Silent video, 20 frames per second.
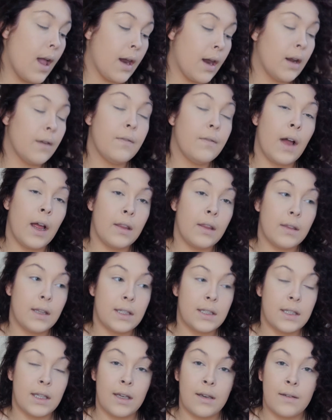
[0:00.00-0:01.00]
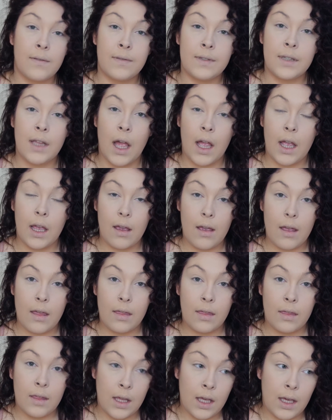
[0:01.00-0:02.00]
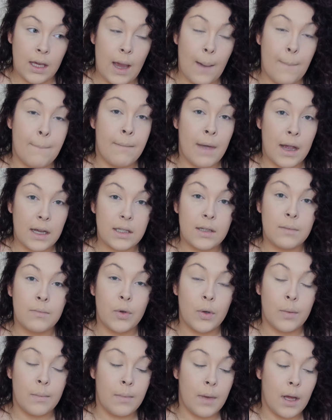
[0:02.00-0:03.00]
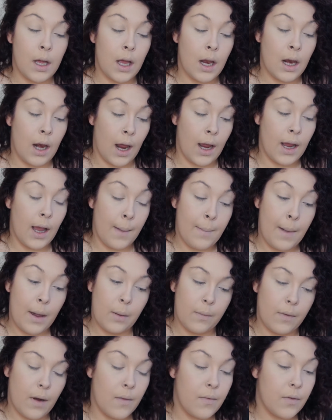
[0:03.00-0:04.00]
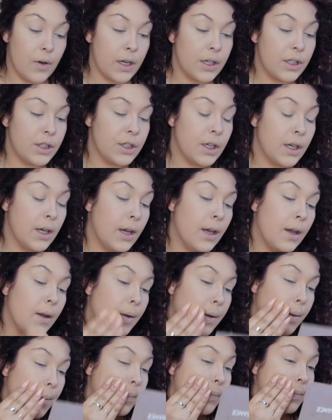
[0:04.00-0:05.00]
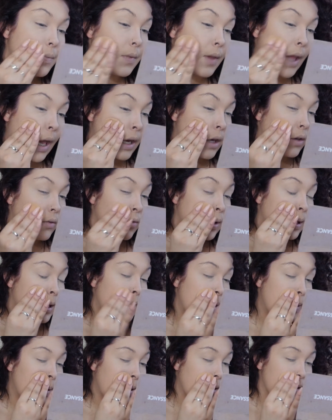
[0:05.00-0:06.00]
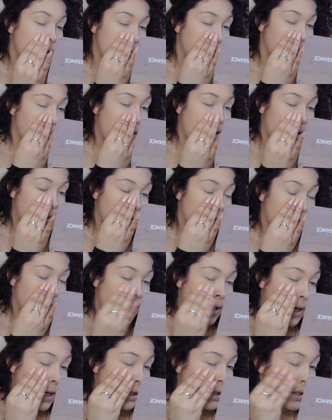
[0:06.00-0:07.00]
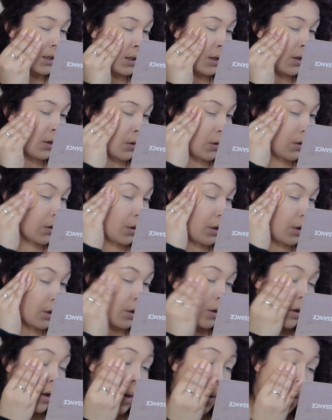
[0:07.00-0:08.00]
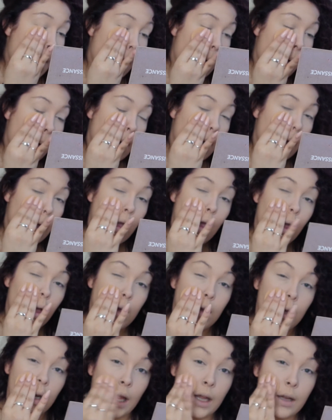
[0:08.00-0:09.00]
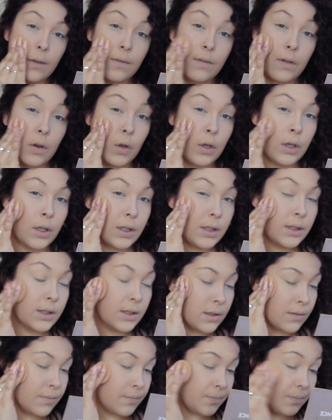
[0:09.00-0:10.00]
And I find this gives like the maximum like amount of coverage, and it really does make the face look like flawless.